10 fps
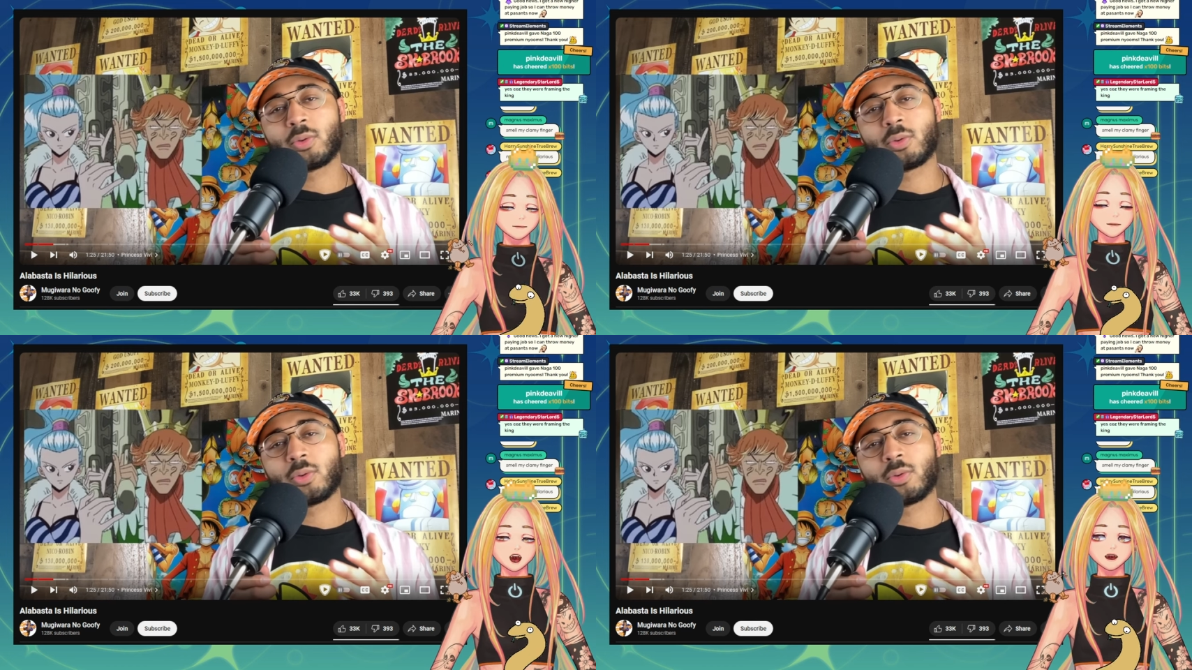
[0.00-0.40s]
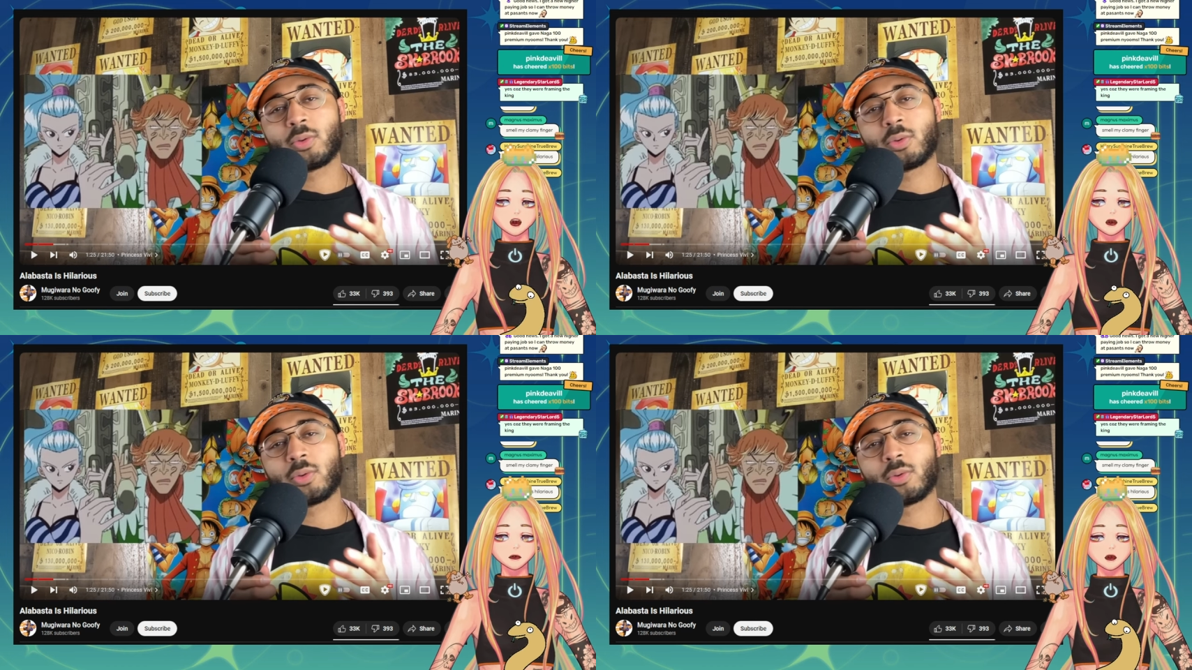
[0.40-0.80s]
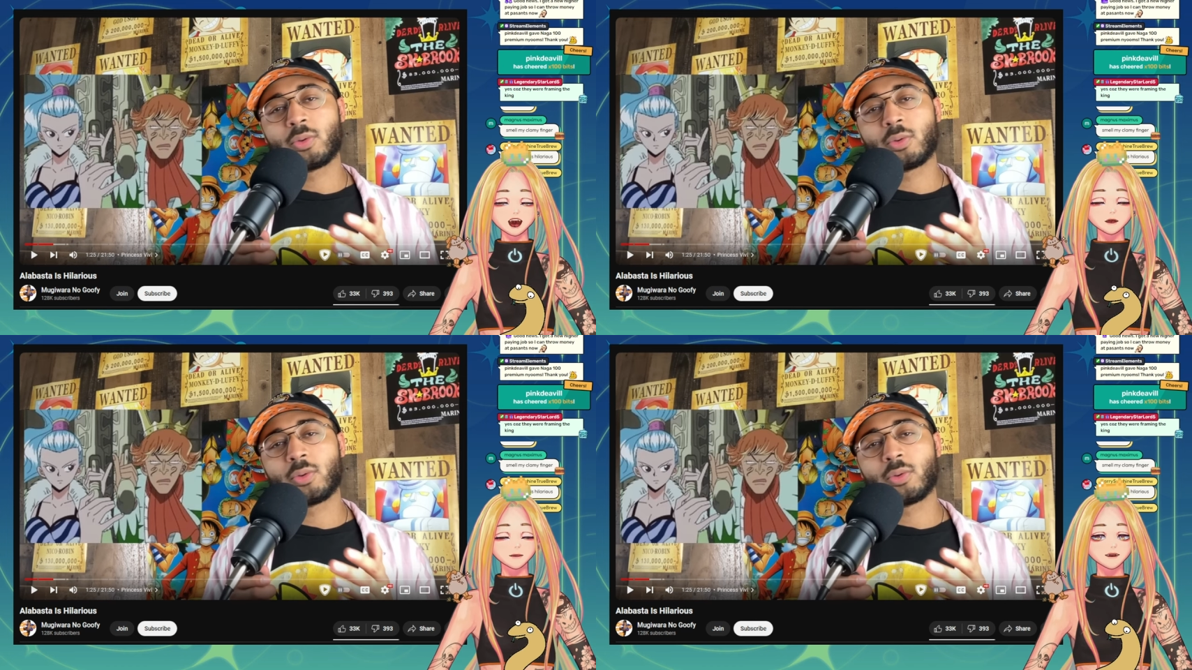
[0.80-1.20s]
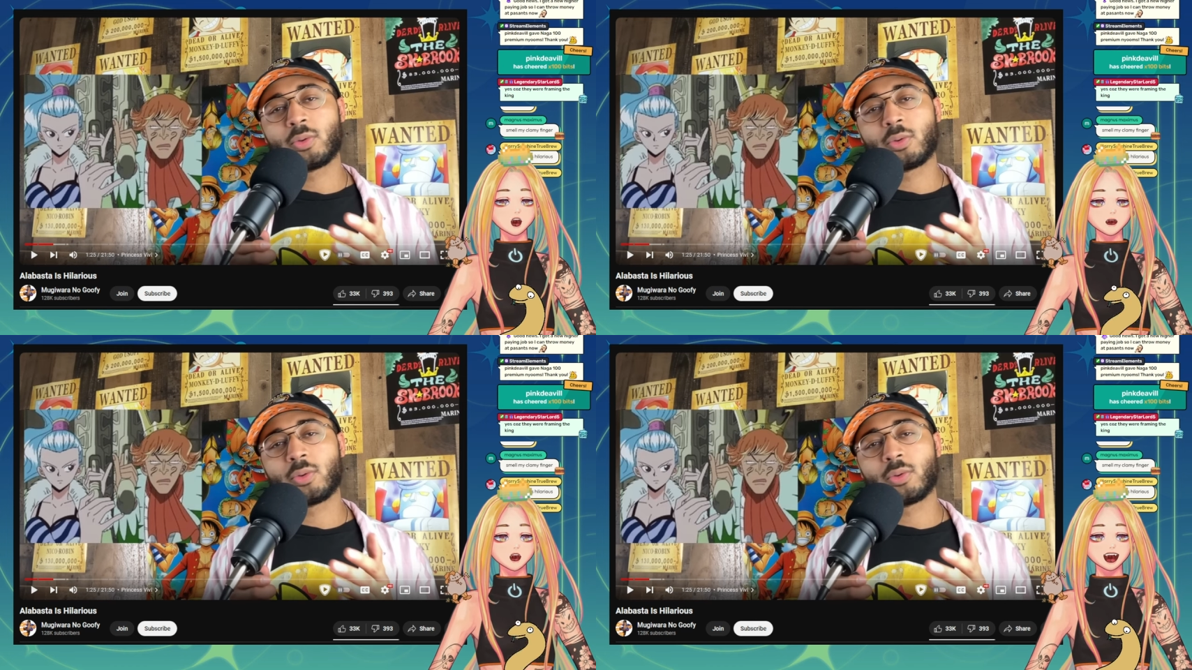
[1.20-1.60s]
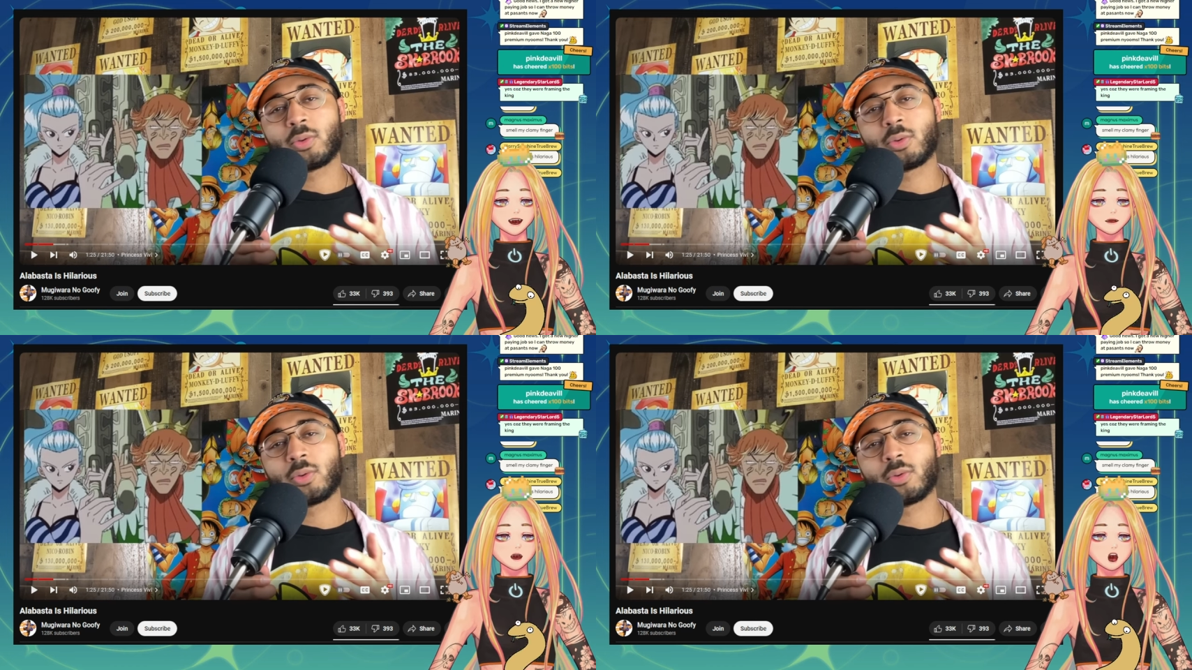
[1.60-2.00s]
Speaker 1: Also, remember that one
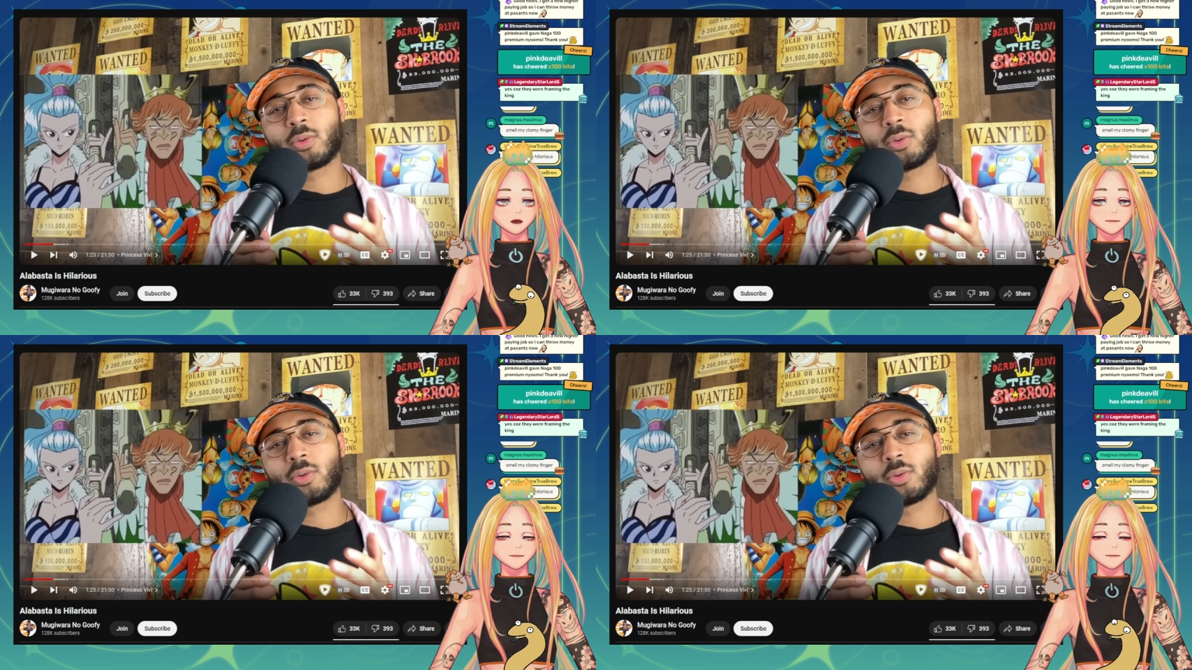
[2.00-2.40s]
scene where